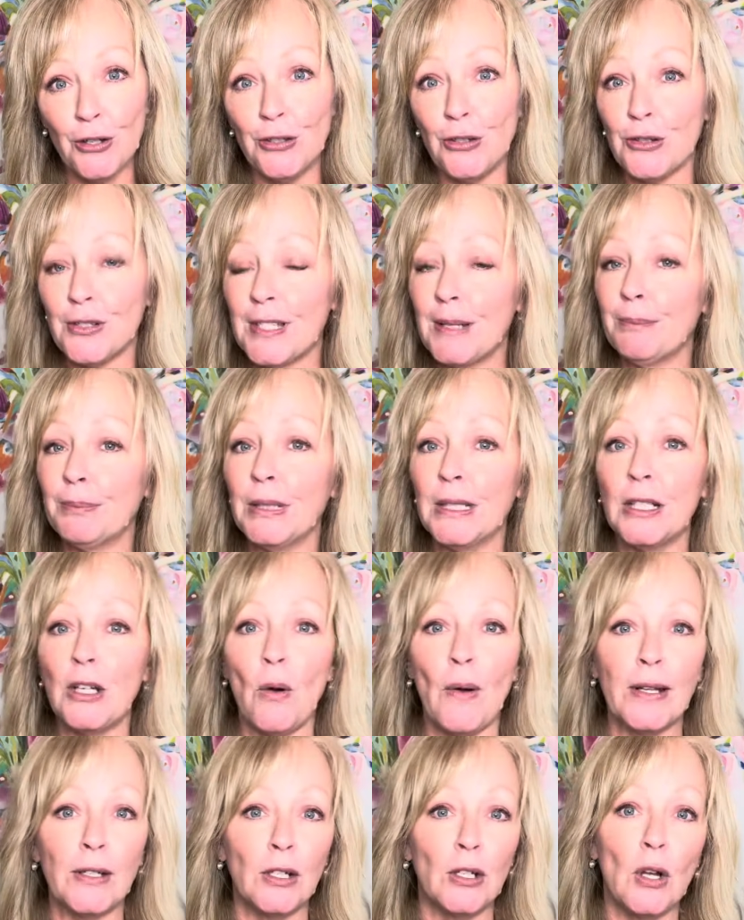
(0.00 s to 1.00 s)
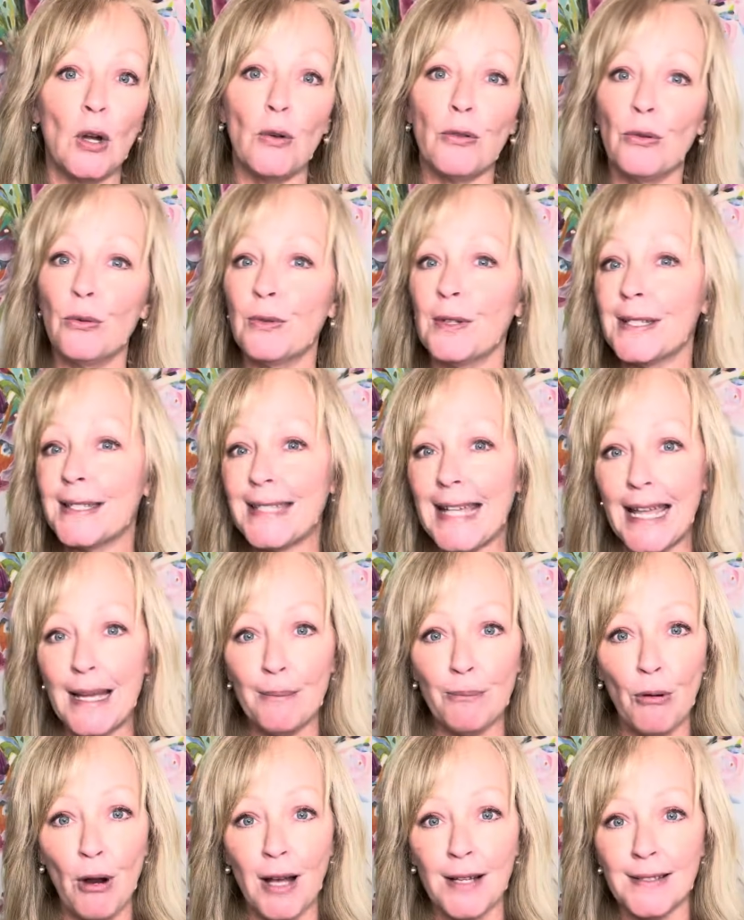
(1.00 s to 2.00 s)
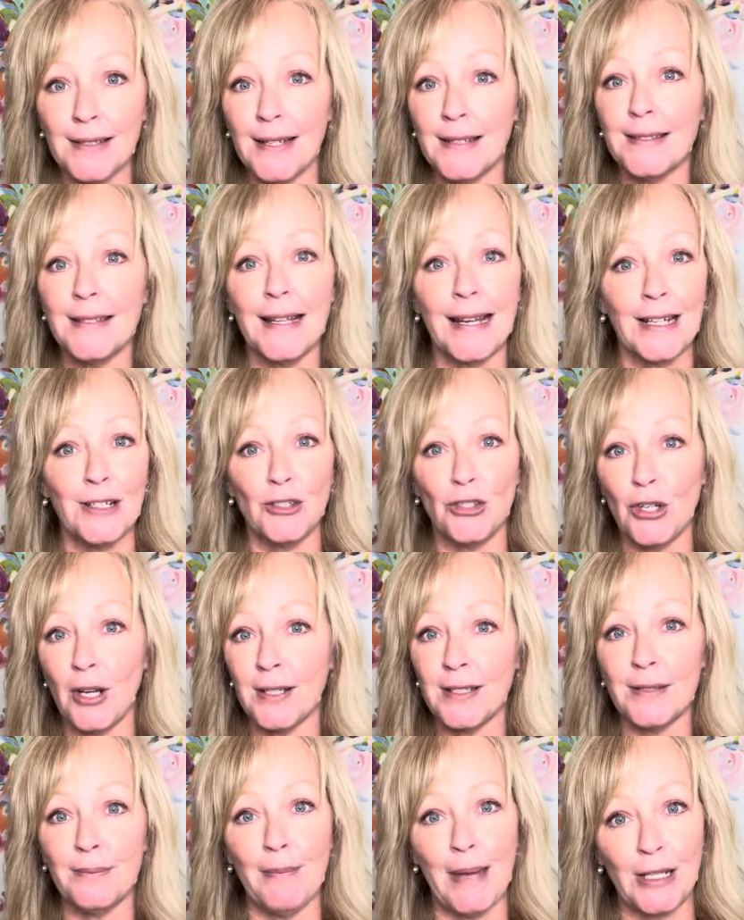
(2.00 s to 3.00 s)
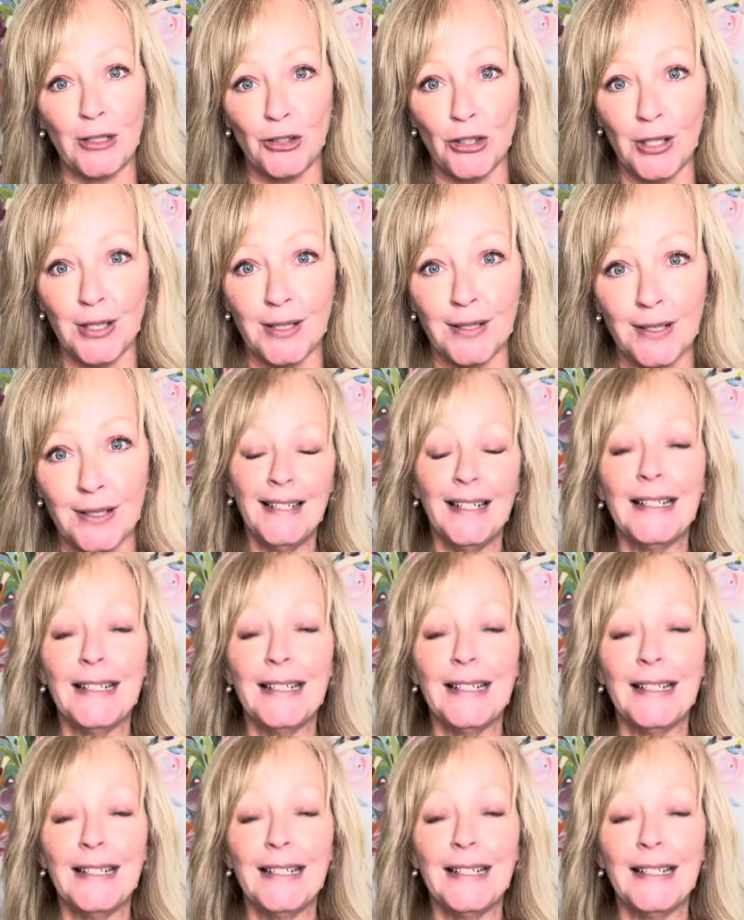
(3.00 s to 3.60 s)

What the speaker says: you're simply going to go through the same process that I just mentioned.